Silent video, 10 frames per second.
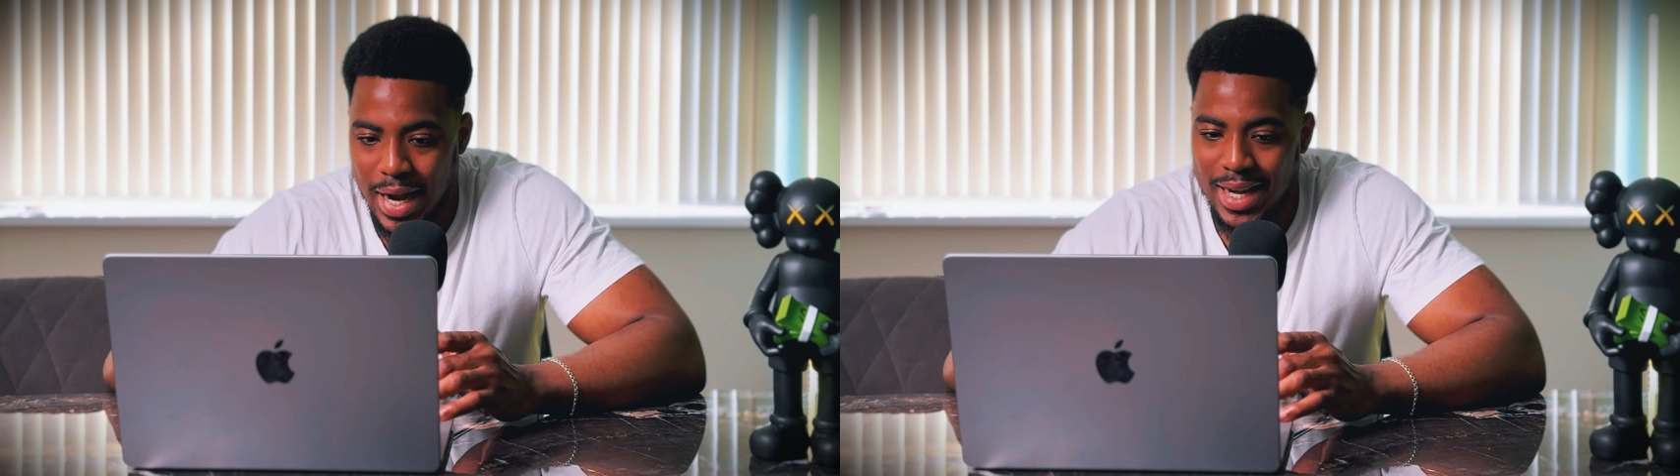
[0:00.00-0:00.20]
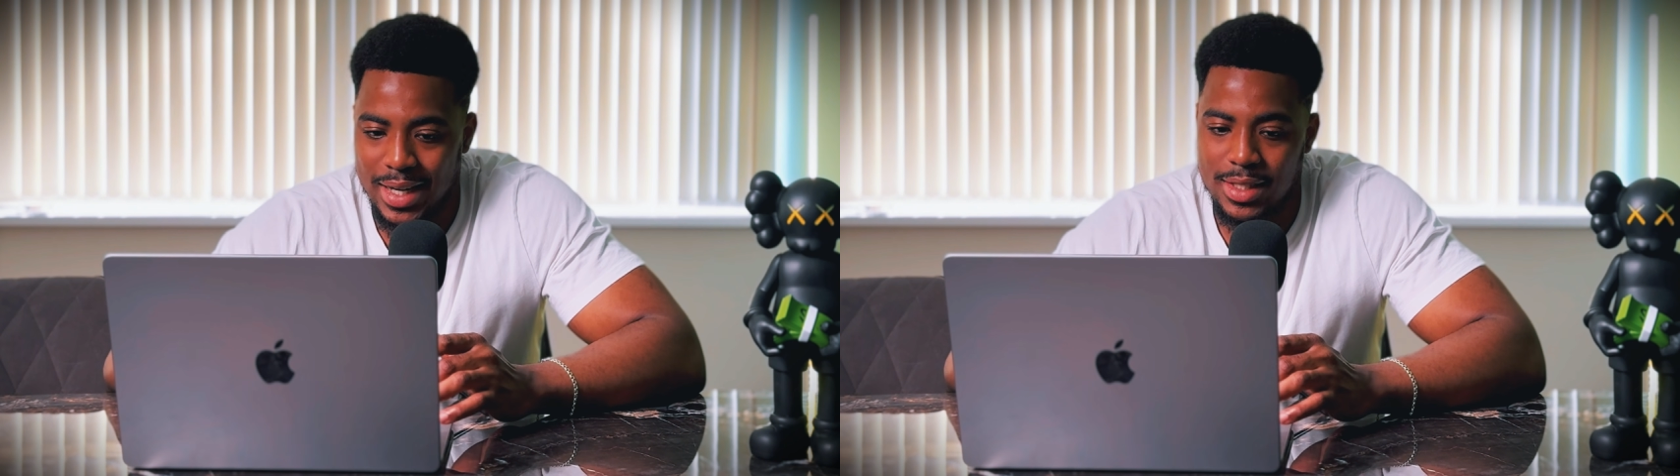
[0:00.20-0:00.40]

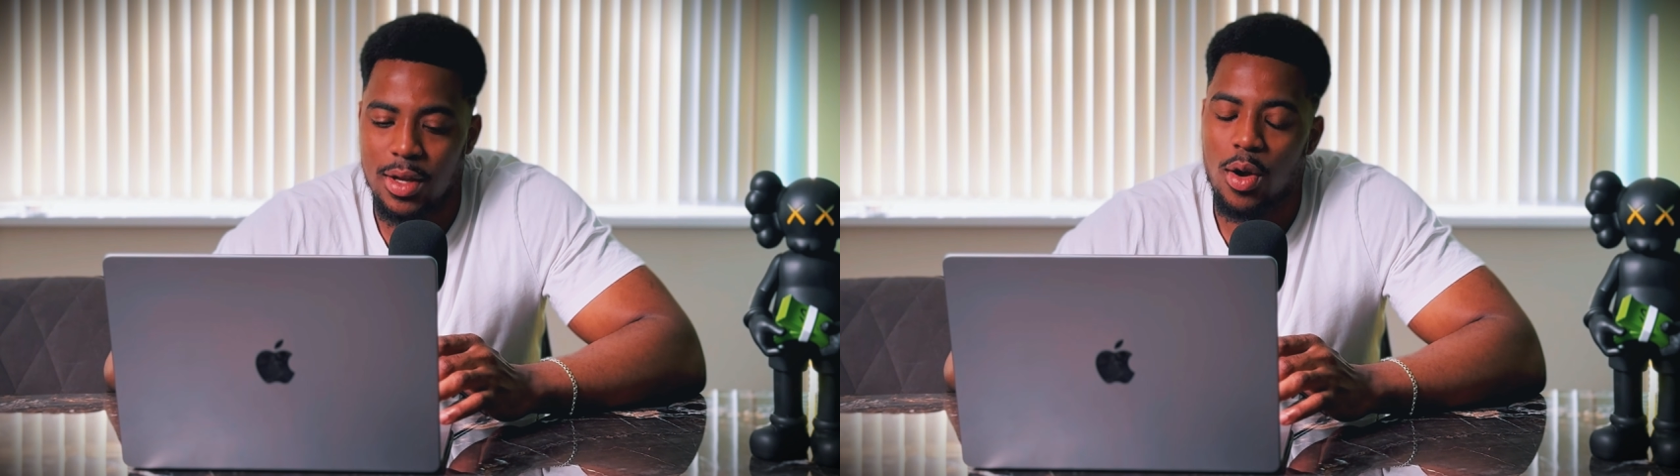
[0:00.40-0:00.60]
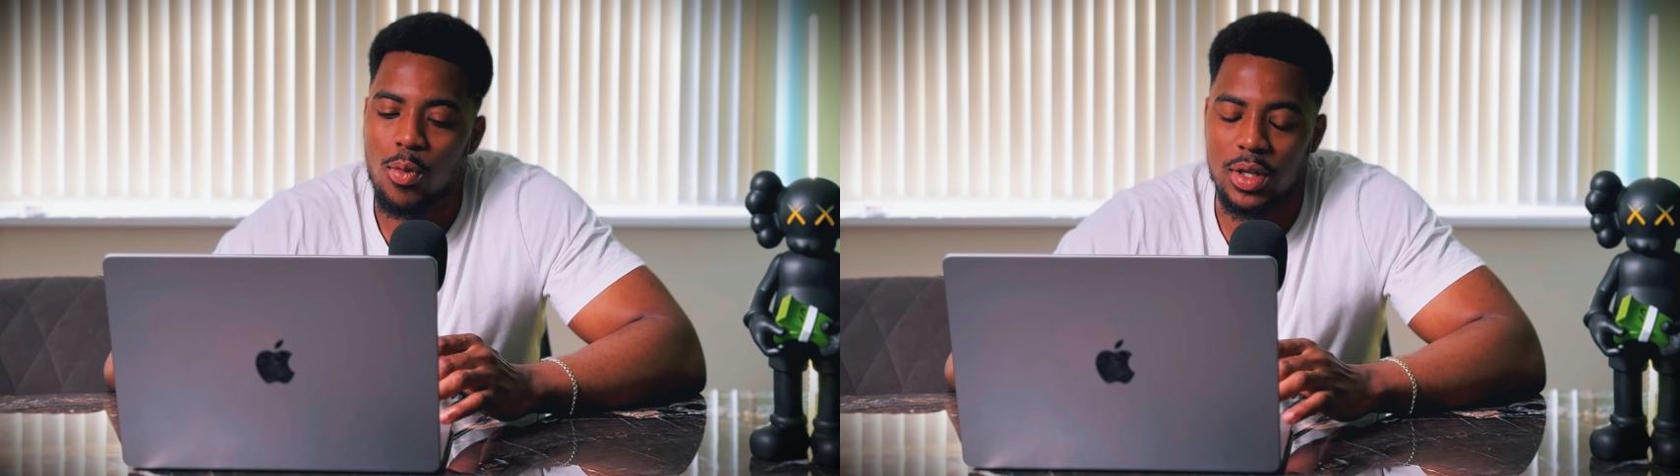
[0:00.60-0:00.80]
at least
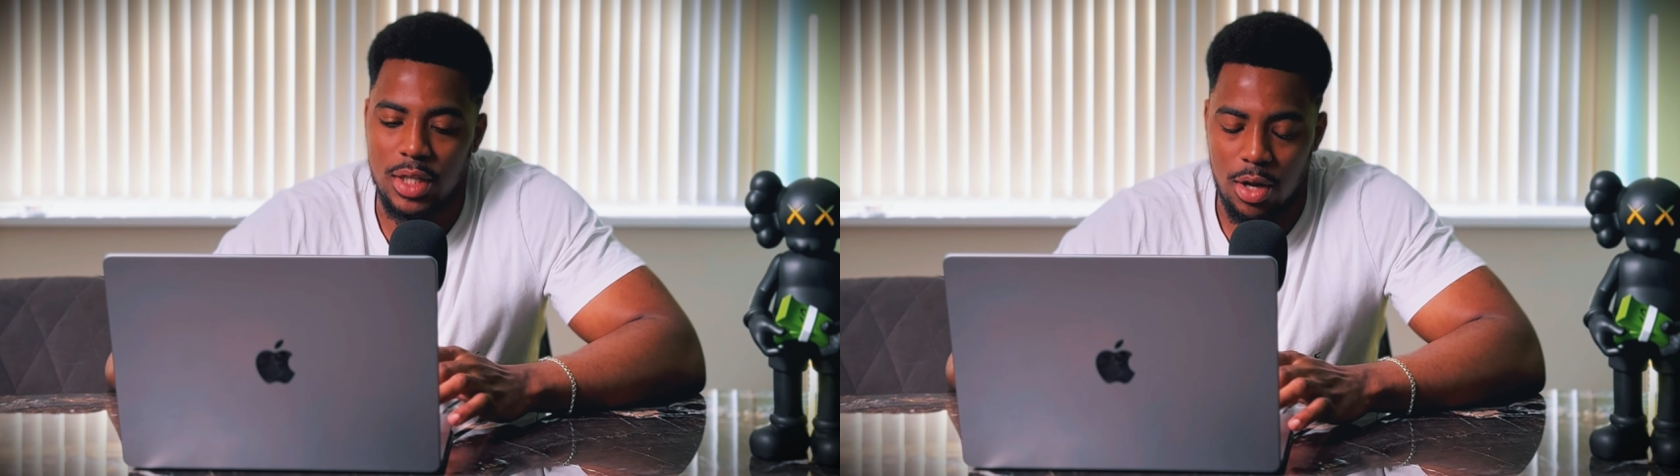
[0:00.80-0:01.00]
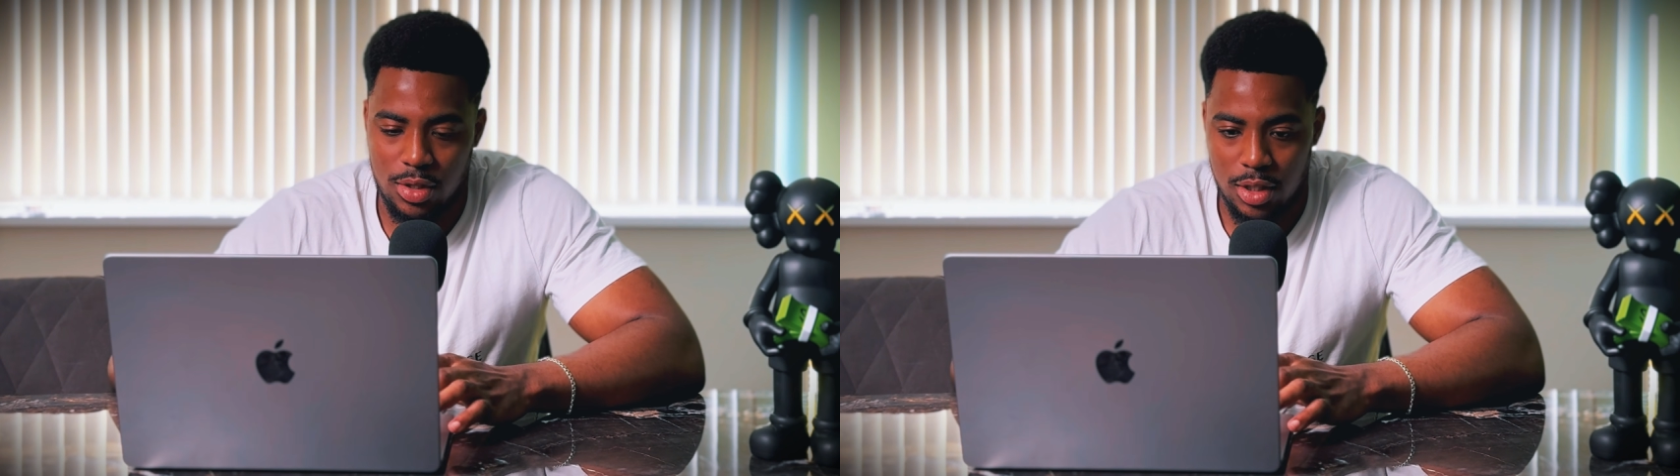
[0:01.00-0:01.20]

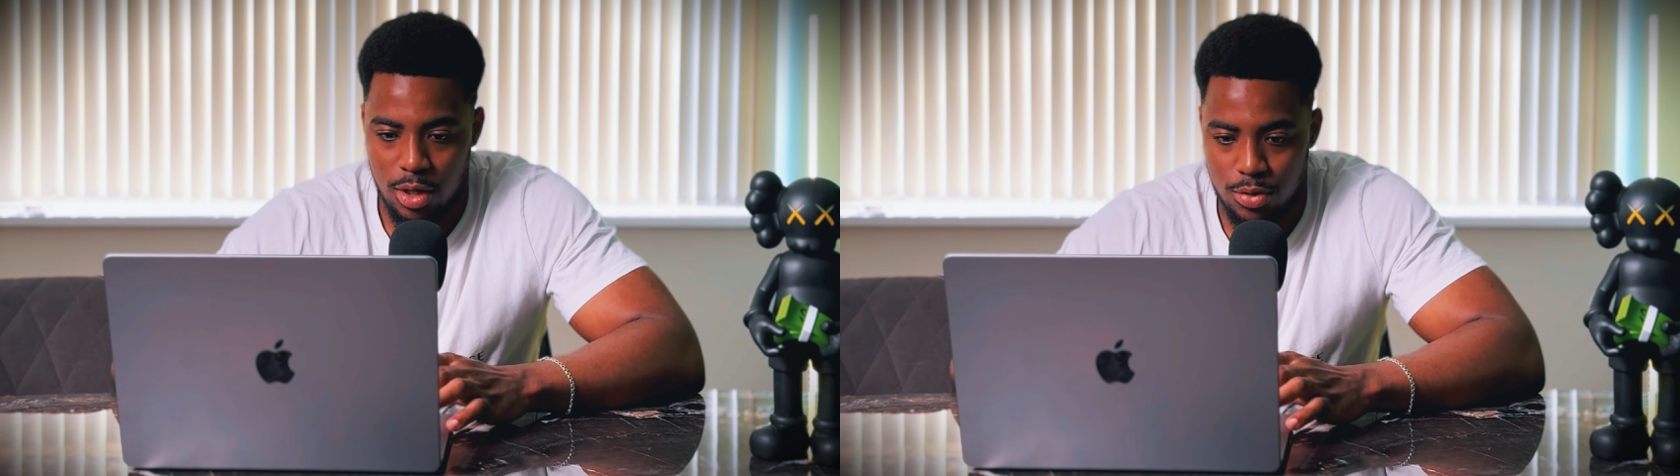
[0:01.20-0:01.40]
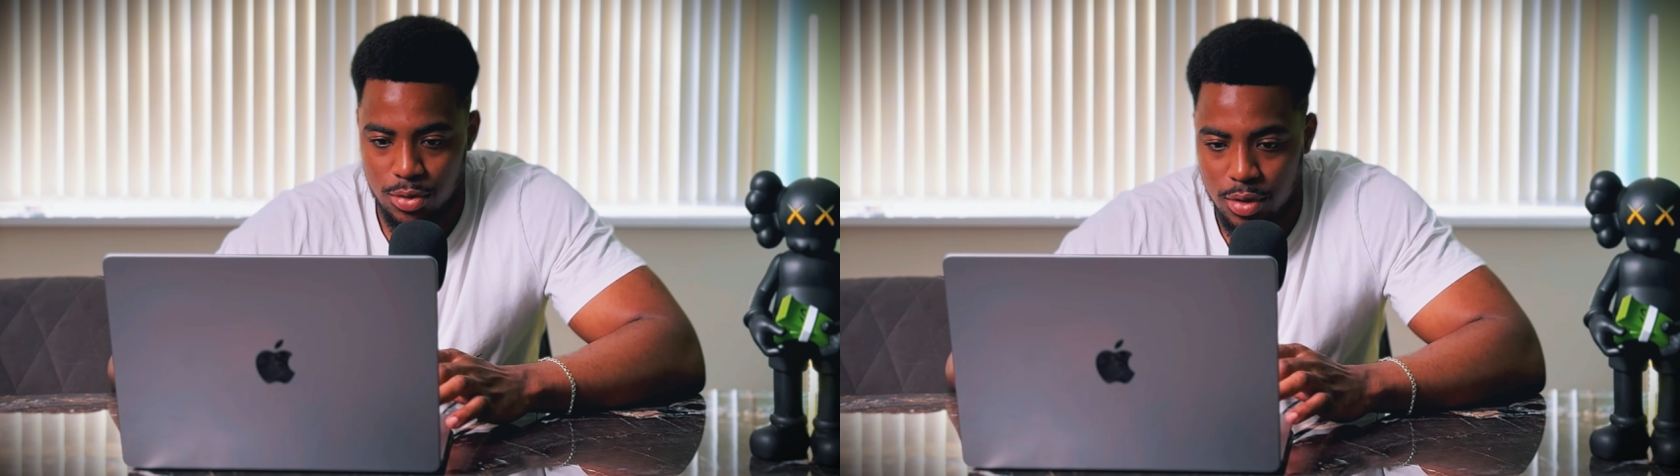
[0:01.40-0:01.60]
$1,000.